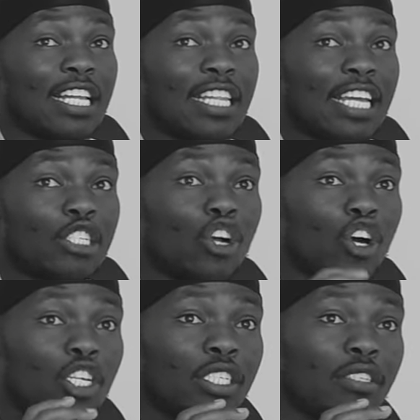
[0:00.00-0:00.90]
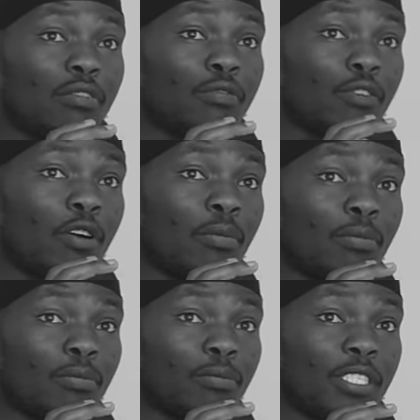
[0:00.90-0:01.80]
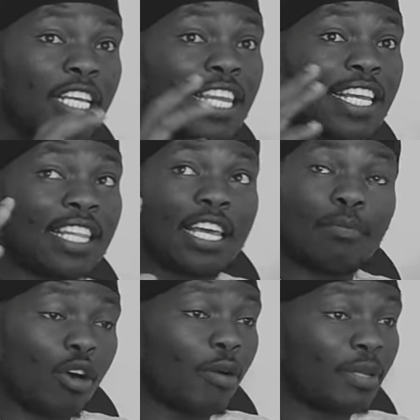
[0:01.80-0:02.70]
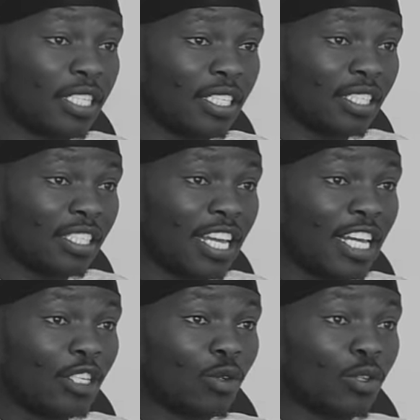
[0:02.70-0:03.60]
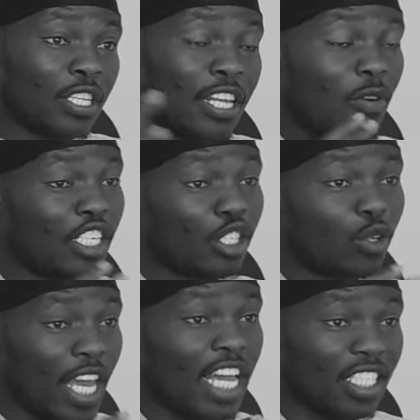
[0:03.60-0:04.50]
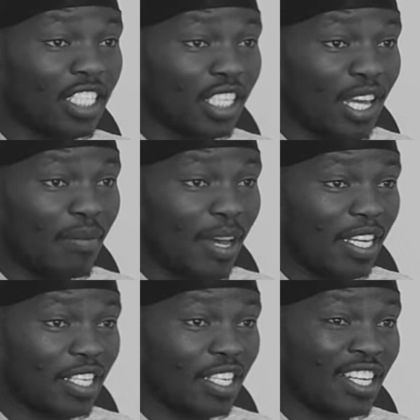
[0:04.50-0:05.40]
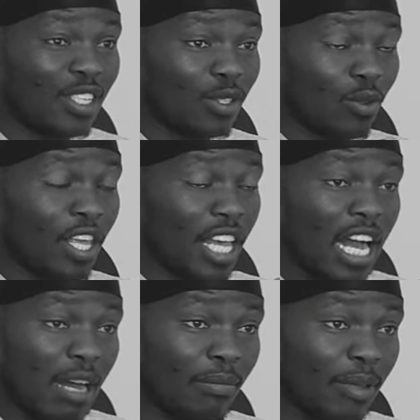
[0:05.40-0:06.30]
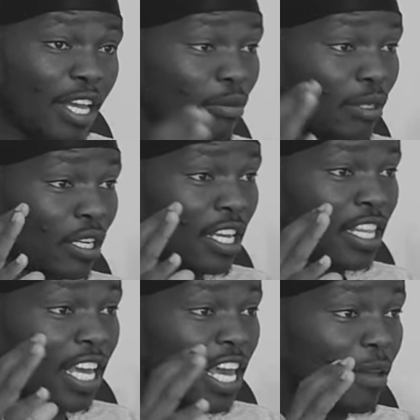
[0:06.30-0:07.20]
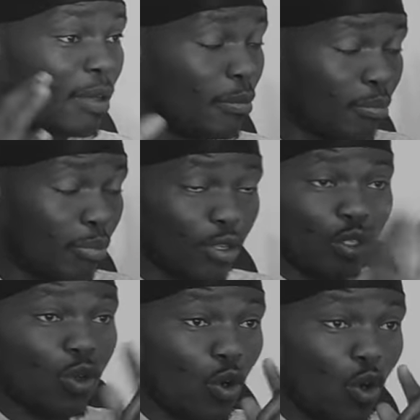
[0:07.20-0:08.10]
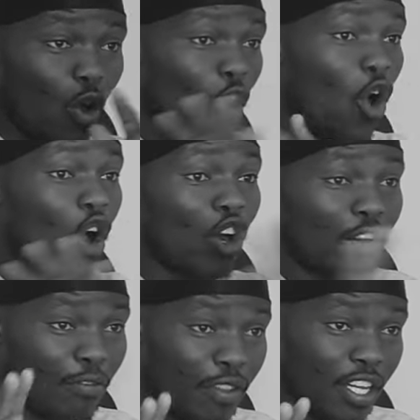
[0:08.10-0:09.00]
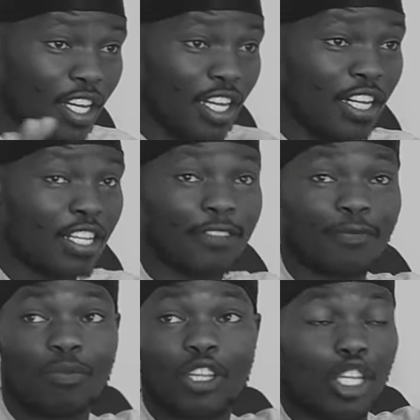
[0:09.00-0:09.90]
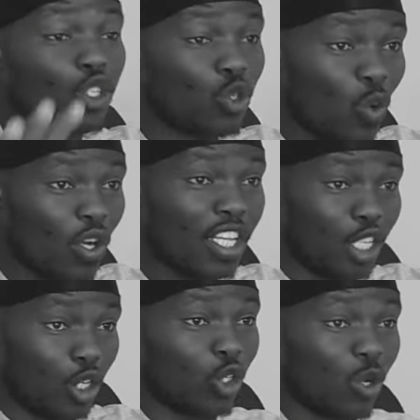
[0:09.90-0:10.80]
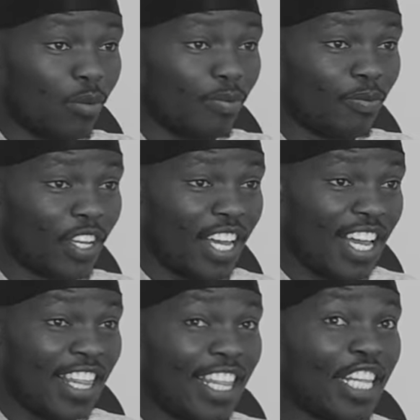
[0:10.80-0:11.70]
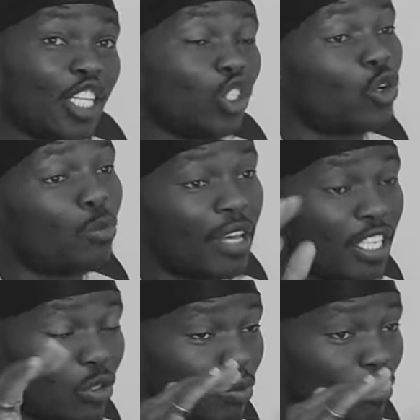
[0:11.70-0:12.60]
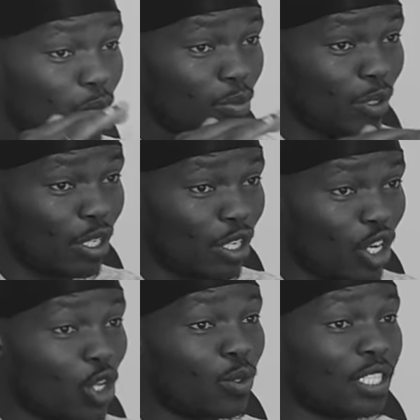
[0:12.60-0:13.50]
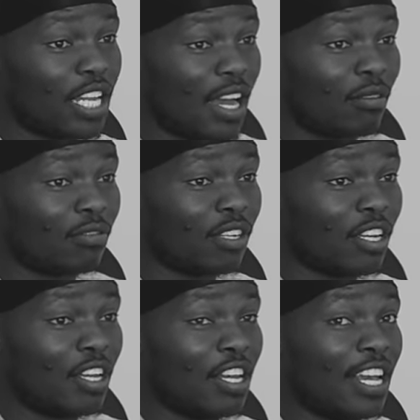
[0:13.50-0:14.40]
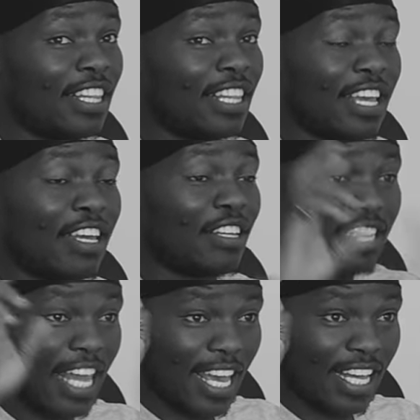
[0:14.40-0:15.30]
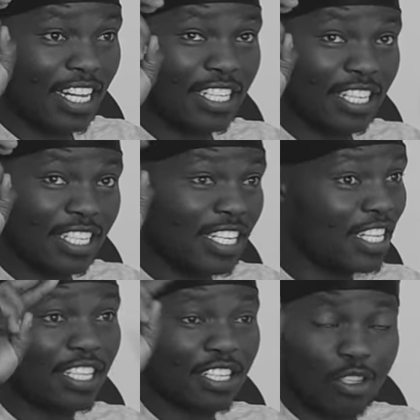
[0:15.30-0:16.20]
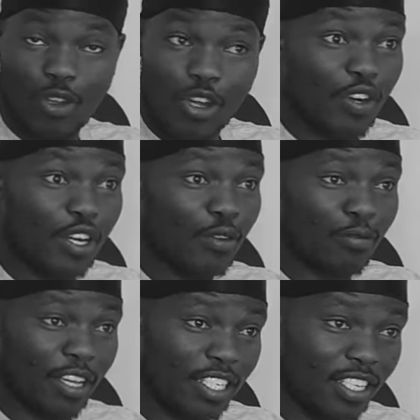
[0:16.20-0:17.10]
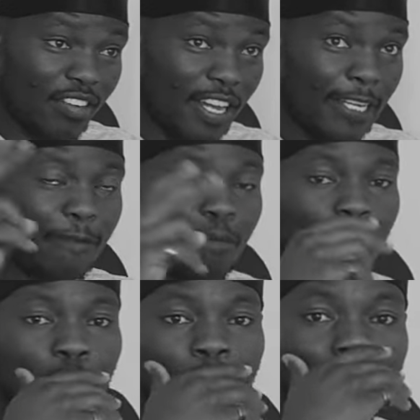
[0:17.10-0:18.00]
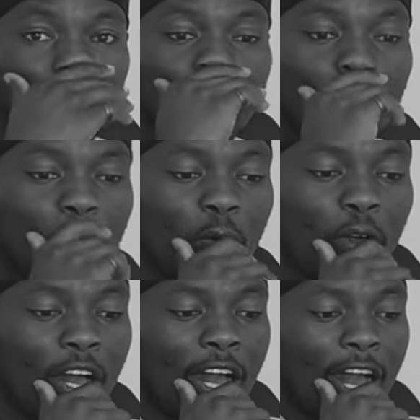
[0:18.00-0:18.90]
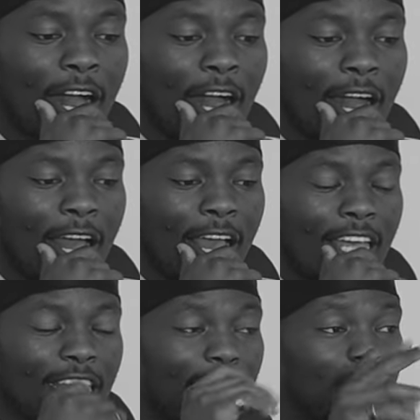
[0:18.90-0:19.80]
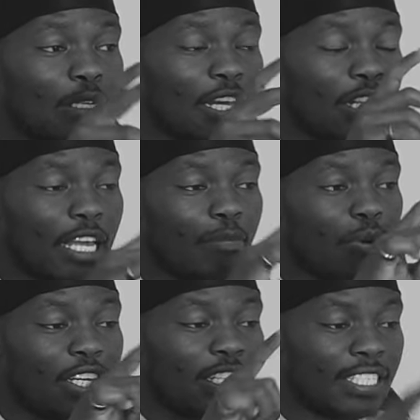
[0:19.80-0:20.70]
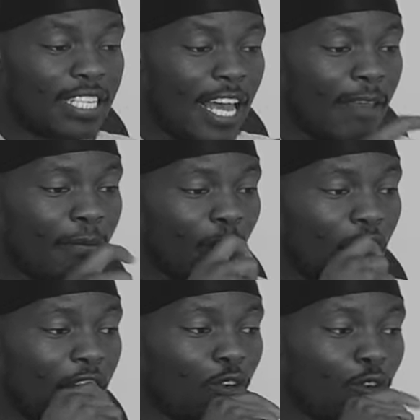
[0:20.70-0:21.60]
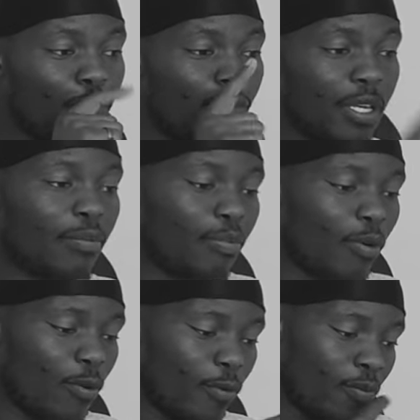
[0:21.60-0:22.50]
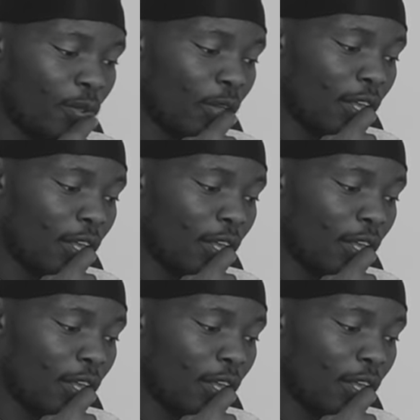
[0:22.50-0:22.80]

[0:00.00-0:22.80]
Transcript: they had got from selling their properties. So they wanted to hedge their money. So they come and they came and bought all of the the stock in the shop. Yeah. And then the shop had to be closed down and they like they say they're renovating, right? So at that at that point in time, a lot of people